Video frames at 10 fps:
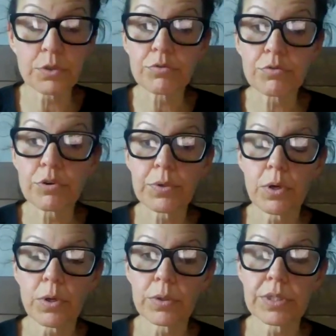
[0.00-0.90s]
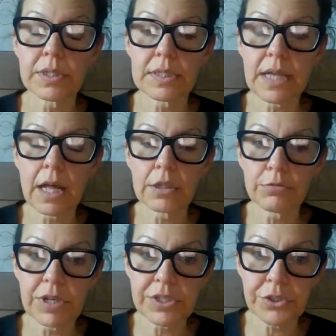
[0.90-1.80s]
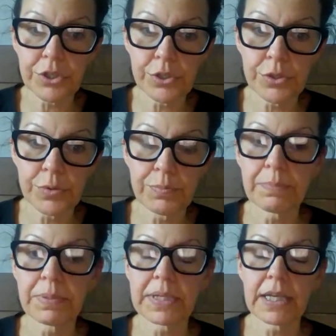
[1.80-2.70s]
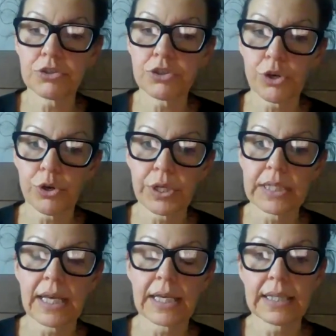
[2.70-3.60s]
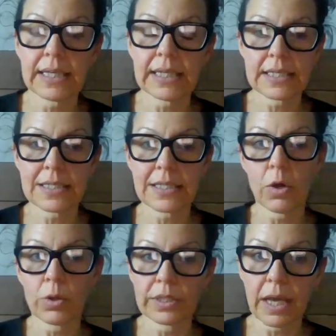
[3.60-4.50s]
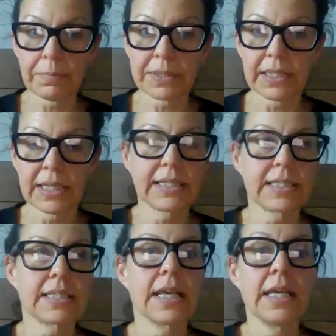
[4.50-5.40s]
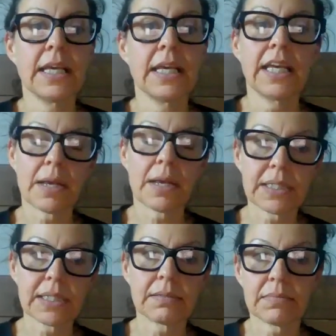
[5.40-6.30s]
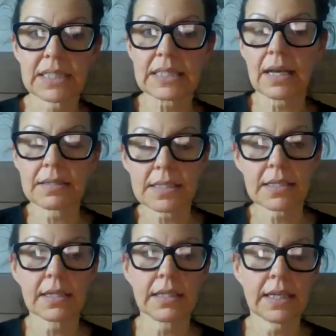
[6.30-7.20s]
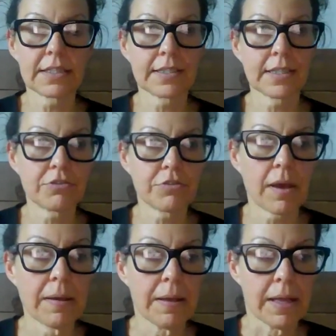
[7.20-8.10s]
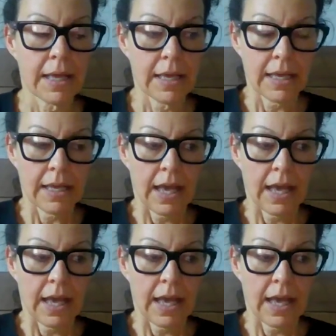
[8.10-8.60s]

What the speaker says: Facebook group called Style to Rescue. People can join and they can see all the updates if somebody is canceling, etc.